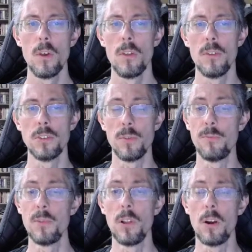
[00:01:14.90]
There's a
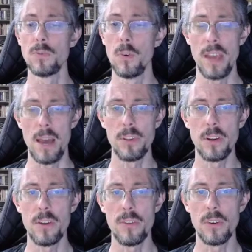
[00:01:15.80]
large
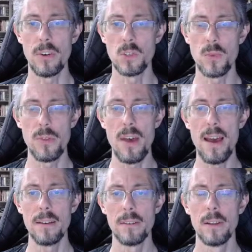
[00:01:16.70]
vocabulary that goes with
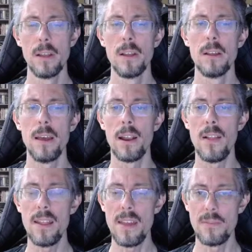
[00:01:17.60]
that, and a
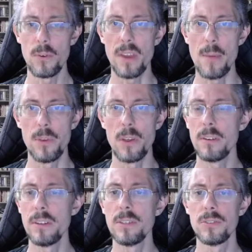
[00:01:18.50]
lot of that
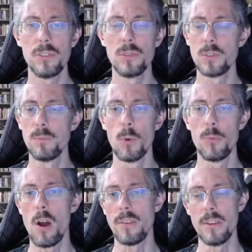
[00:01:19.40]
vocabulary is used more
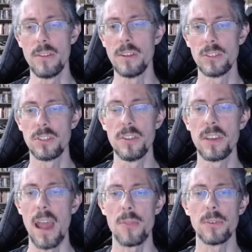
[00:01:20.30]
broadly than just in the
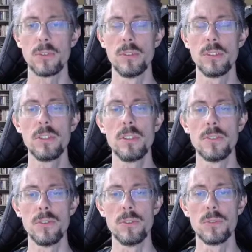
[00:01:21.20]
Catholic tradition.
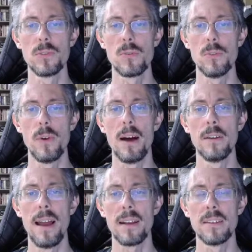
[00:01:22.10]
It's used throughout
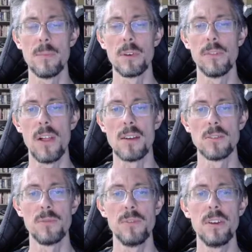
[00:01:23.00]
academic
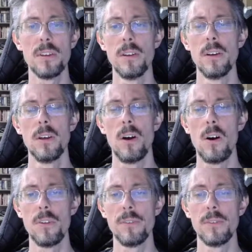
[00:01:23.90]
philosophy and all
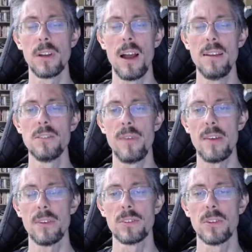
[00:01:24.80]
the different kinds of
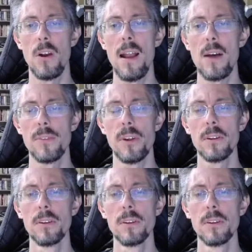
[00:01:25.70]
ethics there are out there.